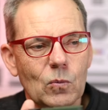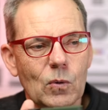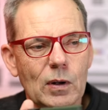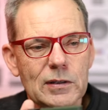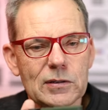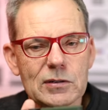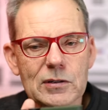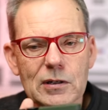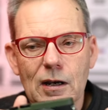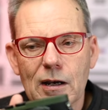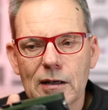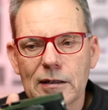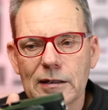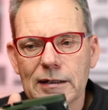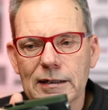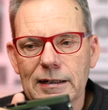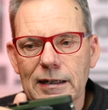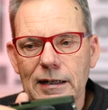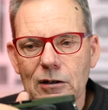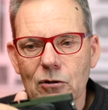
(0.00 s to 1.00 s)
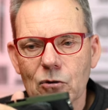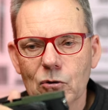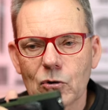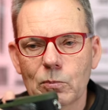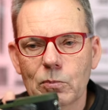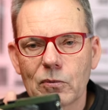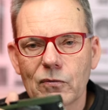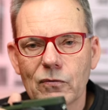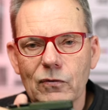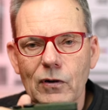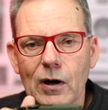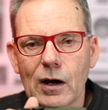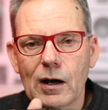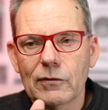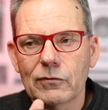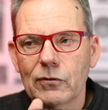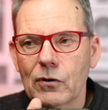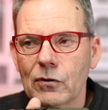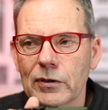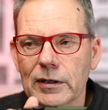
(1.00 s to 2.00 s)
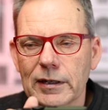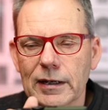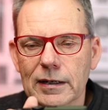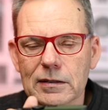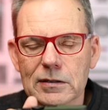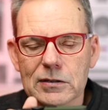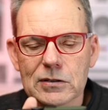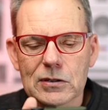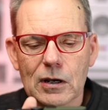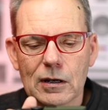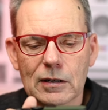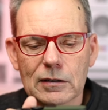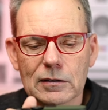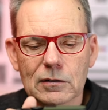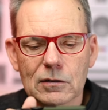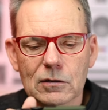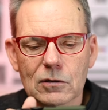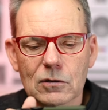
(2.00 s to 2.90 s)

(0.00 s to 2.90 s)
one side and get a group of five on the other side